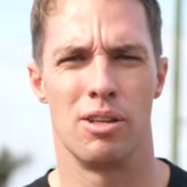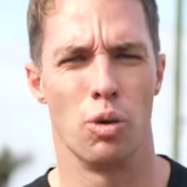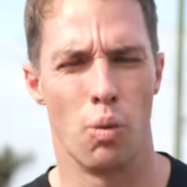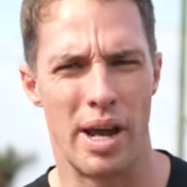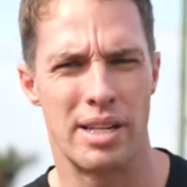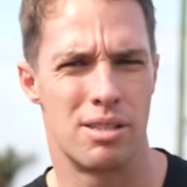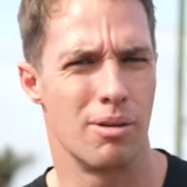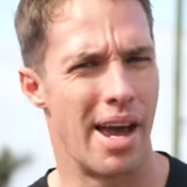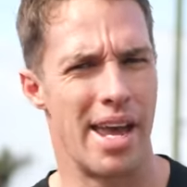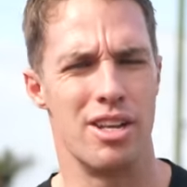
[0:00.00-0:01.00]
your weight,
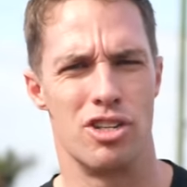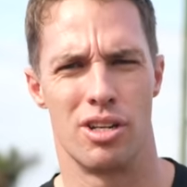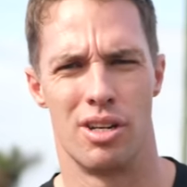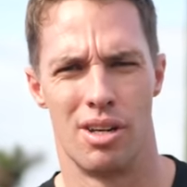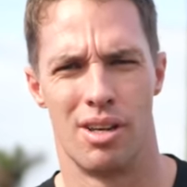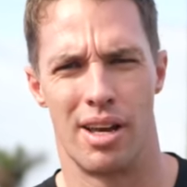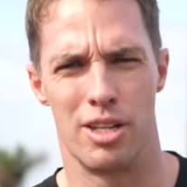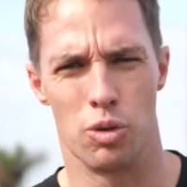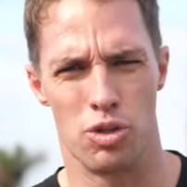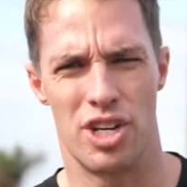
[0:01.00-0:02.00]
your age,
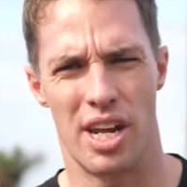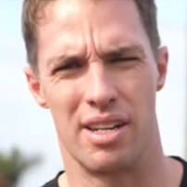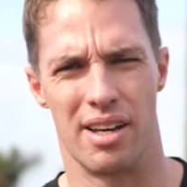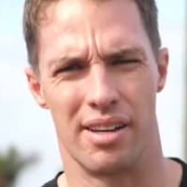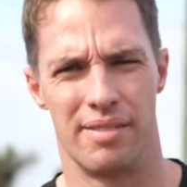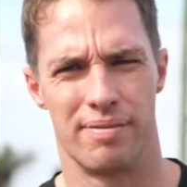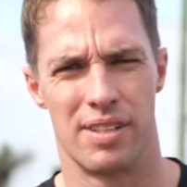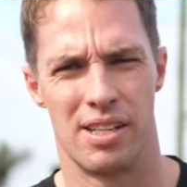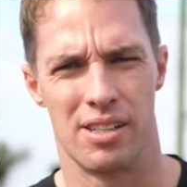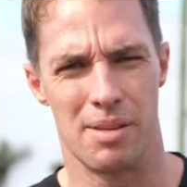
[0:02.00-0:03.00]
and your gender.
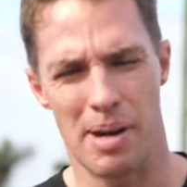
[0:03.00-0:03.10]
The